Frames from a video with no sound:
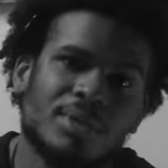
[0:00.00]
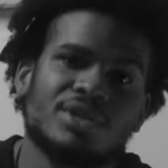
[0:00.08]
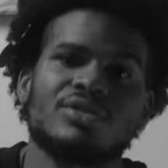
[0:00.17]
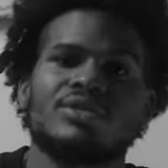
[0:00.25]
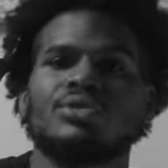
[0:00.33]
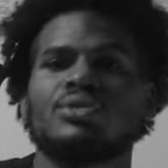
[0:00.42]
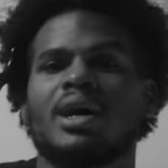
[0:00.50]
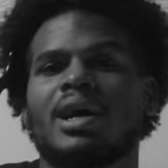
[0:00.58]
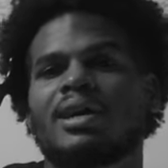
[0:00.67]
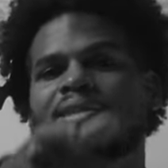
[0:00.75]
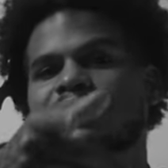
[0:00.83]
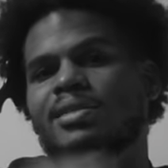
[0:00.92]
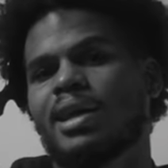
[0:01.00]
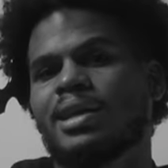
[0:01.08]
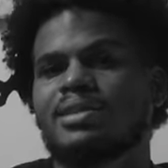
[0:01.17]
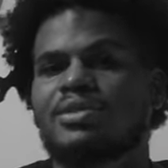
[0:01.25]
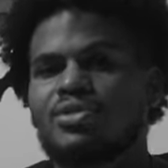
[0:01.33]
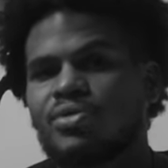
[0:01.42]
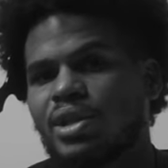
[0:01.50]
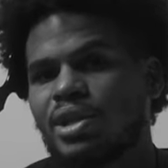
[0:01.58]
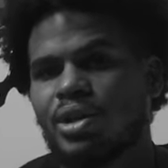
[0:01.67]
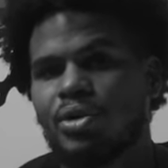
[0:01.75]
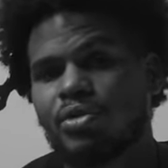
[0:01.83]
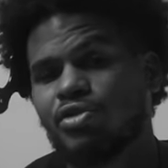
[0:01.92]
Make sure you guys like this
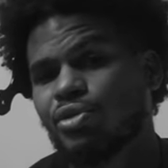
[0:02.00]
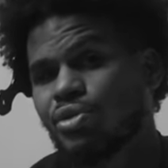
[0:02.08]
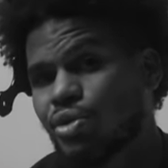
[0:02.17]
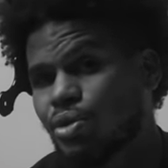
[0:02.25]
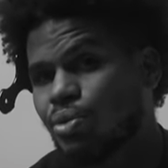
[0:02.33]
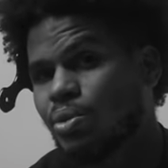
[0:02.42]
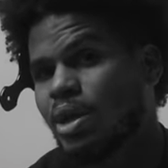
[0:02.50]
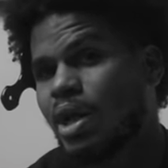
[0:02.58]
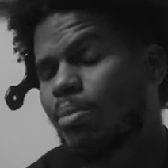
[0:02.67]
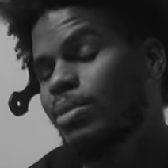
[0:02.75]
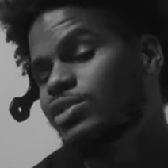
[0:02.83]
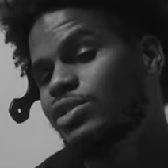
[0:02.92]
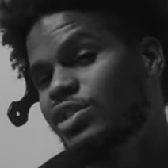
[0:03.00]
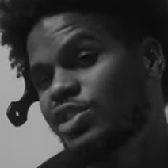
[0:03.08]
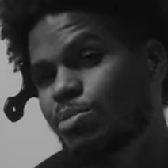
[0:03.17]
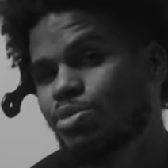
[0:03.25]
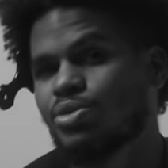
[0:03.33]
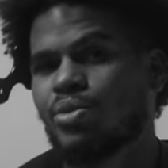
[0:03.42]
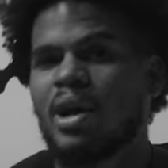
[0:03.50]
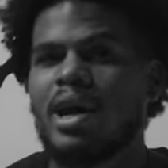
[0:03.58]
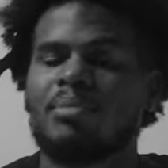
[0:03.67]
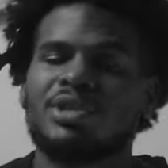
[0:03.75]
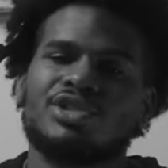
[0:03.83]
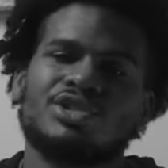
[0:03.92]
video if you're new. Make sure you
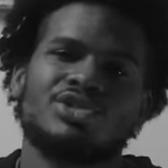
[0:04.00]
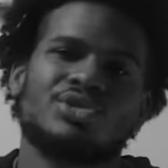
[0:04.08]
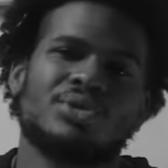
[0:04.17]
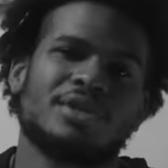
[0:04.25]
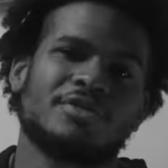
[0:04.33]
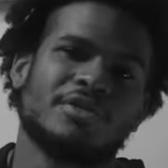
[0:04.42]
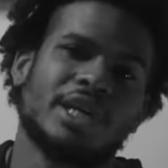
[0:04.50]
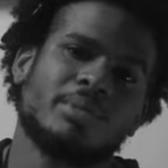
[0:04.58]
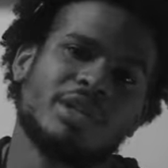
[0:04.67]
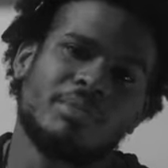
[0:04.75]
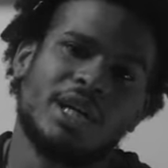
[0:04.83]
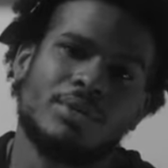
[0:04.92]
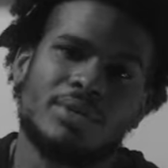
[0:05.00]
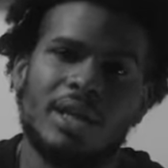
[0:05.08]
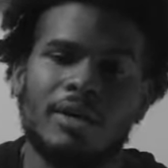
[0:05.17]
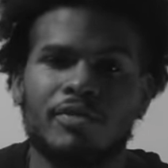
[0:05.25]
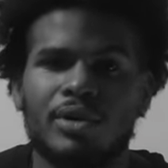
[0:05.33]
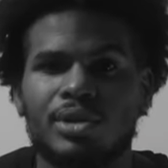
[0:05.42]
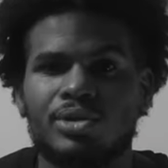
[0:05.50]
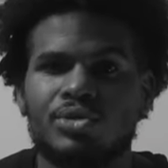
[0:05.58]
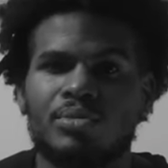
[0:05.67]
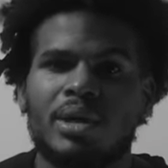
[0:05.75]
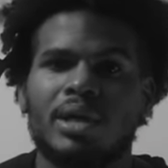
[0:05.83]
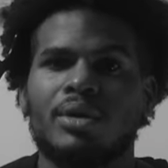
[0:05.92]
subscribe. Make sure you join the family, man. Without further ado,
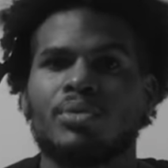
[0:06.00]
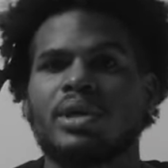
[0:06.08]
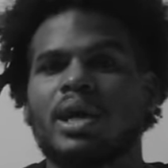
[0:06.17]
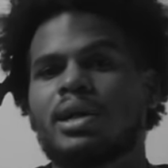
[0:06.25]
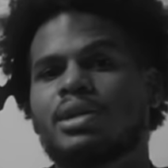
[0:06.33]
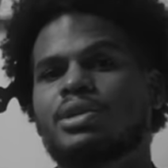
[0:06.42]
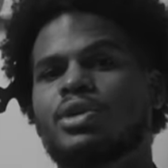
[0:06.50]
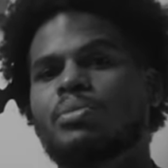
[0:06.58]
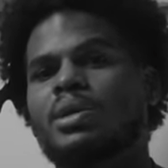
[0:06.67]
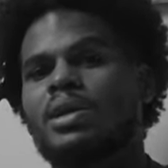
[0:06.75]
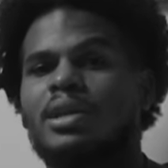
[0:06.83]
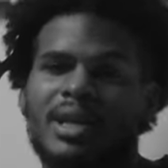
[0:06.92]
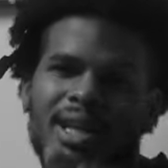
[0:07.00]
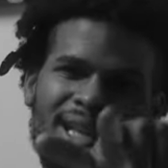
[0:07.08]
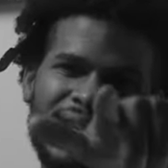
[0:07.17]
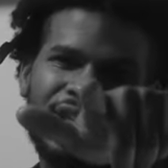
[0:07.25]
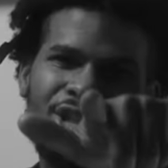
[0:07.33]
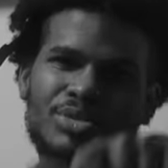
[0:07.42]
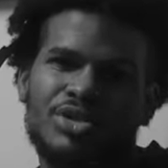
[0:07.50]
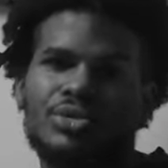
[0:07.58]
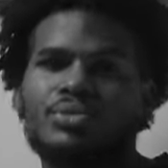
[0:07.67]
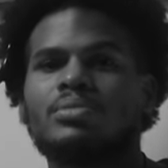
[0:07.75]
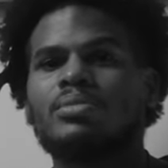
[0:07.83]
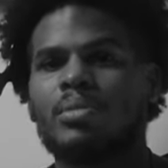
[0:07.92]
man, we out of here, man. Keep
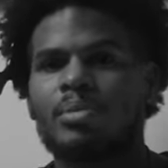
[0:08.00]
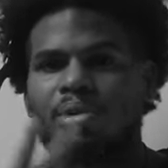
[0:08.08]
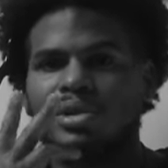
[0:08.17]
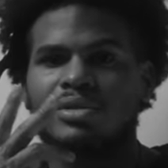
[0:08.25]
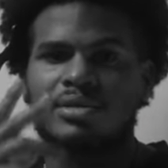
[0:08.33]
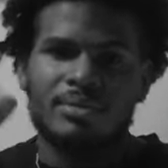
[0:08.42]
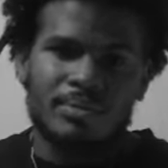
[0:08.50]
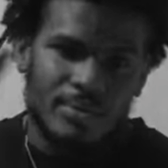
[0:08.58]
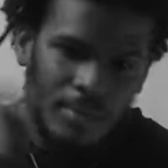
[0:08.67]
shooting. Peace.